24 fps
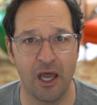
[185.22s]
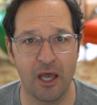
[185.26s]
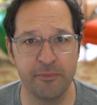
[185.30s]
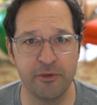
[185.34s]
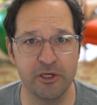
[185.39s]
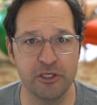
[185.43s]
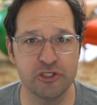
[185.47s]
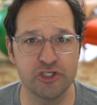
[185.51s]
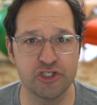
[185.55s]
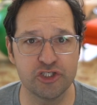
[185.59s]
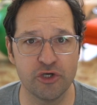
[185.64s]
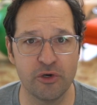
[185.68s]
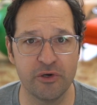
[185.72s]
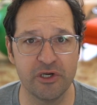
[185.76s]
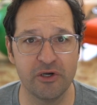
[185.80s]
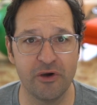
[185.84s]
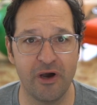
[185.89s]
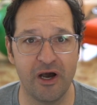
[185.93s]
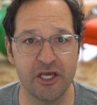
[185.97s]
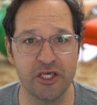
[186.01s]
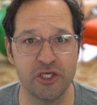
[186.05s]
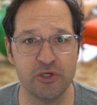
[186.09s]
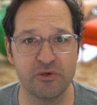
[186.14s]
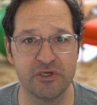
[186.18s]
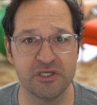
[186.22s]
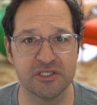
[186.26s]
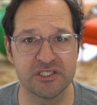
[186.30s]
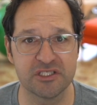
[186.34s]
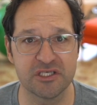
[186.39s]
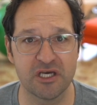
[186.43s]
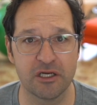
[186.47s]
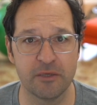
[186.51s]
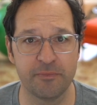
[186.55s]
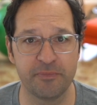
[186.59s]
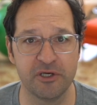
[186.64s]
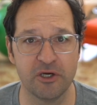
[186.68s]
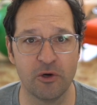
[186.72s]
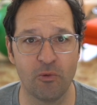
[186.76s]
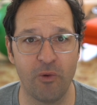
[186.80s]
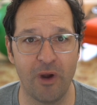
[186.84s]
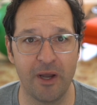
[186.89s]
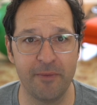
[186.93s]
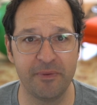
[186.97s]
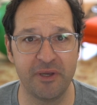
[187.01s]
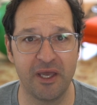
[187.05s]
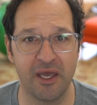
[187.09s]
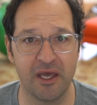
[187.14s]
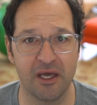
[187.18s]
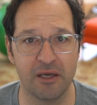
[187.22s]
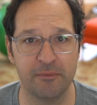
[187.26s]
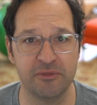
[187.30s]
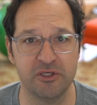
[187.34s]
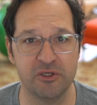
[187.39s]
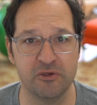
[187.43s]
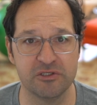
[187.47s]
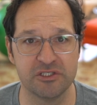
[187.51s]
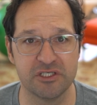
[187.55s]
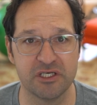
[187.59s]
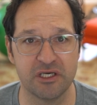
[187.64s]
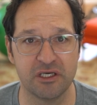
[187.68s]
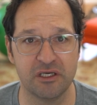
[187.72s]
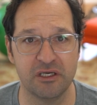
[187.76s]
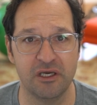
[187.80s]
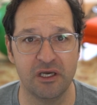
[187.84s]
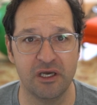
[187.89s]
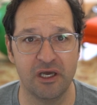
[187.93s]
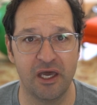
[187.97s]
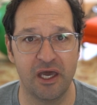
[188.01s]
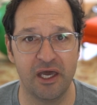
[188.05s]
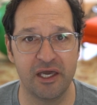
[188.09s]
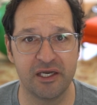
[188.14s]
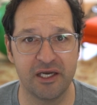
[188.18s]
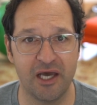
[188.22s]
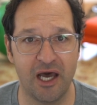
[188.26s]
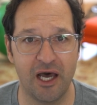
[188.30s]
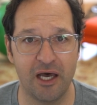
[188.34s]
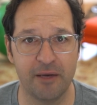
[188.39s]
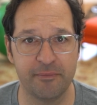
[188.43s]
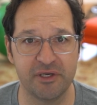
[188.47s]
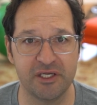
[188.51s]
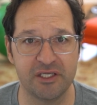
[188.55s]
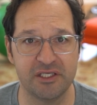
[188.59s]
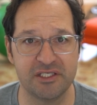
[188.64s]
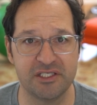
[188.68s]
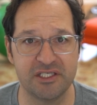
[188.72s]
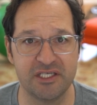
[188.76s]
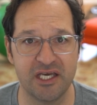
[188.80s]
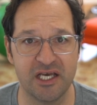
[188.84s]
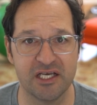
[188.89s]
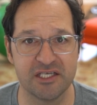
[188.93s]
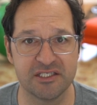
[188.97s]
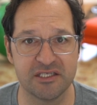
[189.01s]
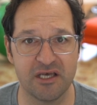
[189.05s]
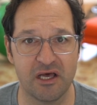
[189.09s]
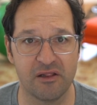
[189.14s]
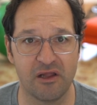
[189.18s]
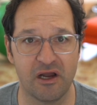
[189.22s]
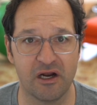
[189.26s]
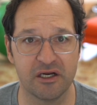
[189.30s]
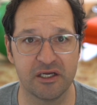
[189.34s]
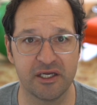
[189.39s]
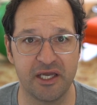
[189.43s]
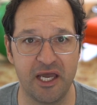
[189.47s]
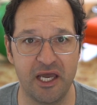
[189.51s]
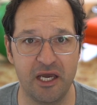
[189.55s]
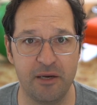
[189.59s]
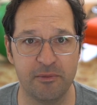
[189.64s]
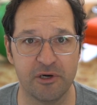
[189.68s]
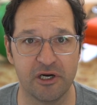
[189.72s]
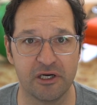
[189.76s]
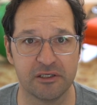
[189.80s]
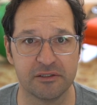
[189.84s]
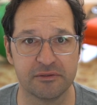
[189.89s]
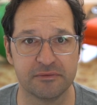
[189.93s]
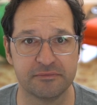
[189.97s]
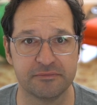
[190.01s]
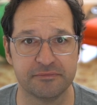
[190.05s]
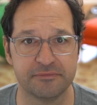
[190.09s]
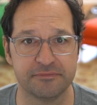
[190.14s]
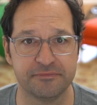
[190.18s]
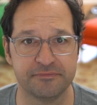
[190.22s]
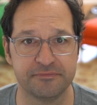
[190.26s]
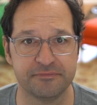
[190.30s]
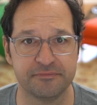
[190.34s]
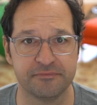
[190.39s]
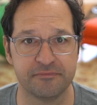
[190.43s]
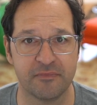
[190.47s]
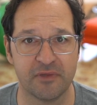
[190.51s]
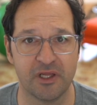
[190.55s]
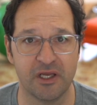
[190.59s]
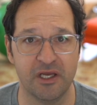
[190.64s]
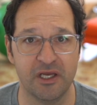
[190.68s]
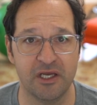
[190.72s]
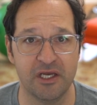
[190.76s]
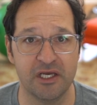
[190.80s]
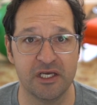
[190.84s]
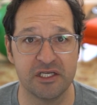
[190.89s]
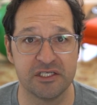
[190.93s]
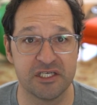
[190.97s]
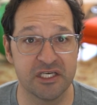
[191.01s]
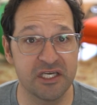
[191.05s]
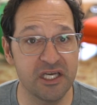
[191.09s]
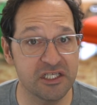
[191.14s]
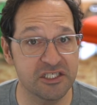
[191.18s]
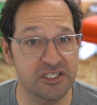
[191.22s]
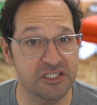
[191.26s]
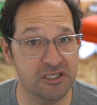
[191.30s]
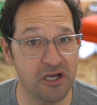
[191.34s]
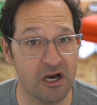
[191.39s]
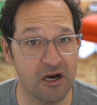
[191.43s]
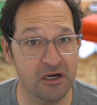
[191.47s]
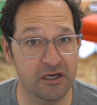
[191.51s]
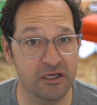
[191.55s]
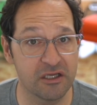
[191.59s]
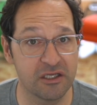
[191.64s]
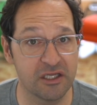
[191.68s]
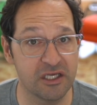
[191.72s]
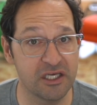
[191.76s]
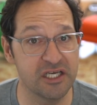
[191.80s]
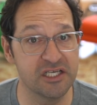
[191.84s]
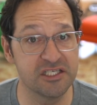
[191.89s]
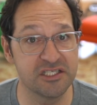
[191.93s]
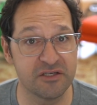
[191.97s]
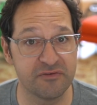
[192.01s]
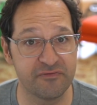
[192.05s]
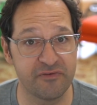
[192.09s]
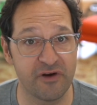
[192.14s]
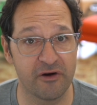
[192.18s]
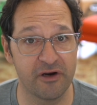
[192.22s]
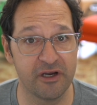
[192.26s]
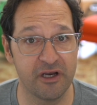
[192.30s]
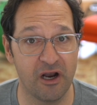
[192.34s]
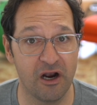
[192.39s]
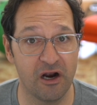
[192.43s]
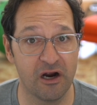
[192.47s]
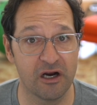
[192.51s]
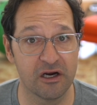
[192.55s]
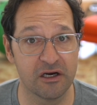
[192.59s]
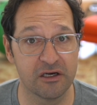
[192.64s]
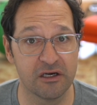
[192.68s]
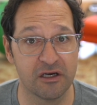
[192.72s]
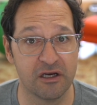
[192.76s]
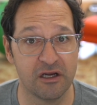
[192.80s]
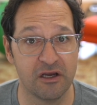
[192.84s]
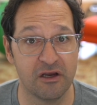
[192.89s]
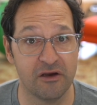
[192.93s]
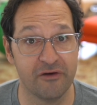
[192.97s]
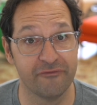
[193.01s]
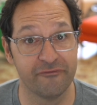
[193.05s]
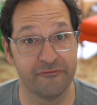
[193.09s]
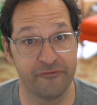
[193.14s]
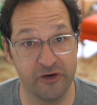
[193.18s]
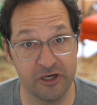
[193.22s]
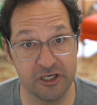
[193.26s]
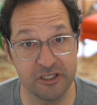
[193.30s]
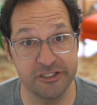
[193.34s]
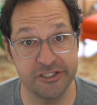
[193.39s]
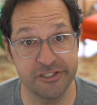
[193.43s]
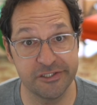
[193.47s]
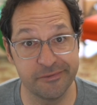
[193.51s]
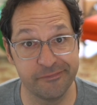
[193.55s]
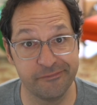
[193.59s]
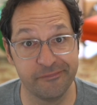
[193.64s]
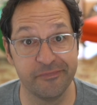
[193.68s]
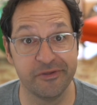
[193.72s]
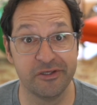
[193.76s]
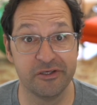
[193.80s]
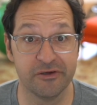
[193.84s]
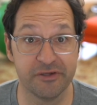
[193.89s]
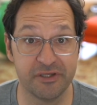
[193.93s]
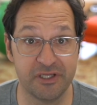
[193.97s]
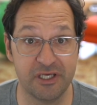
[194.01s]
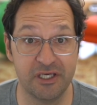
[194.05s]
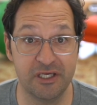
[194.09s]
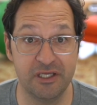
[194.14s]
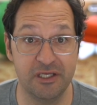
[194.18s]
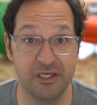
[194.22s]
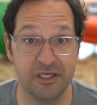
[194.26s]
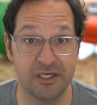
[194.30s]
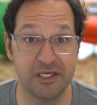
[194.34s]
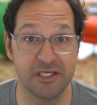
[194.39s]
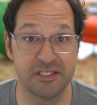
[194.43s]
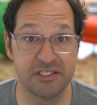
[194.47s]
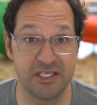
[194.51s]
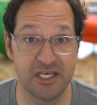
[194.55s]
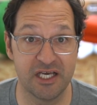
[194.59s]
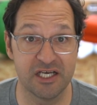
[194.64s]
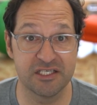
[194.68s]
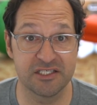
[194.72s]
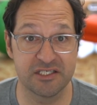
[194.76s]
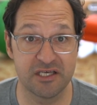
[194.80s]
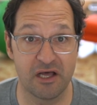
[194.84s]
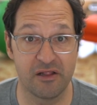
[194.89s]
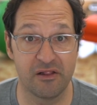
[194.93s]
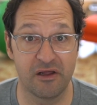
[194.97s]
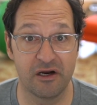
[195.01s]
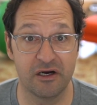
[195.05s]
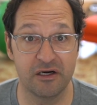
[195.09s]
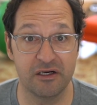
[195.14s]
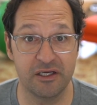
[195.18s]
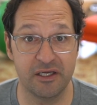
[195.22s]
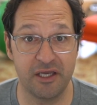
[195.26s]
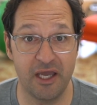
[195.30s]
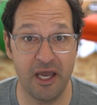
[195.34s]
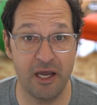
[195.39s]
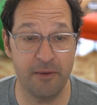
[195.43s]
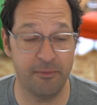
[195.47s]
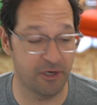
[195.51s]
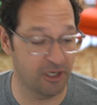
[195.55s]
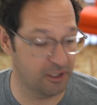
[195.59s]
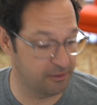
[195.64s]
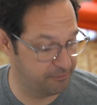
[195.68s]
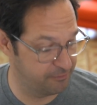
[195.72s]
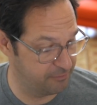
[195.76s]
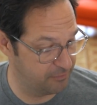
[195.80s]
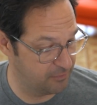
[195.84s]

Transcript: I'm going to show you how you can set up your webcam using a common DSLR camera. To get started isn't very hard. First, you'll need a DSLR camera.